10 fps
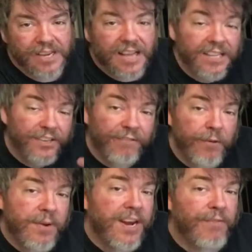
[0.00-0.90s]
That's it
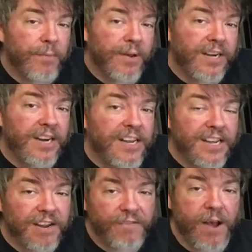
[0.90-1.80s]
for me, everybody.
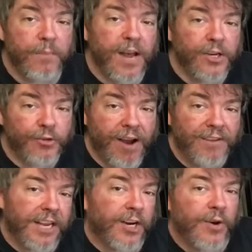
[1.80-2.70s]
If I'm not
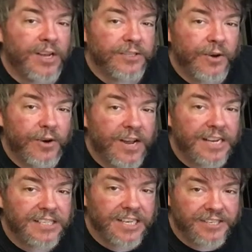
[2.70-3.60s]
traveling across
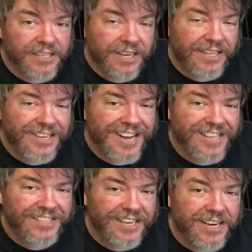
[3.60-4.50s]
Konoha chasing down the
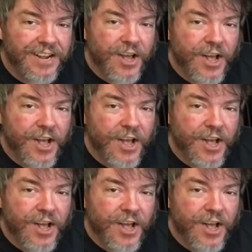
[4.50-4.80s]
Akatsuki,